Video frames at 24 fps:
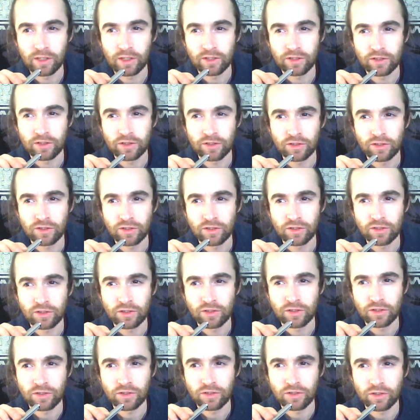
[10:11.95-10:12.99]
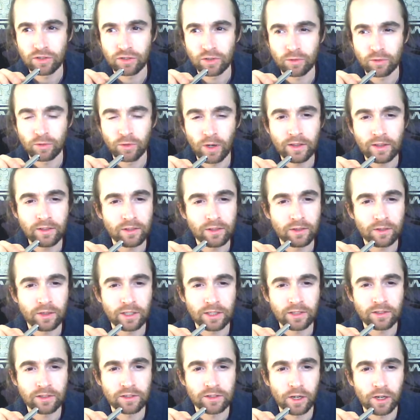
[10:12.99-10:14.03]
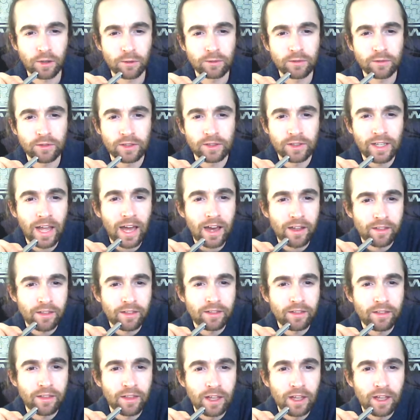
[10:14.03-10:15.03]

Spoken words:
surrendering self to death,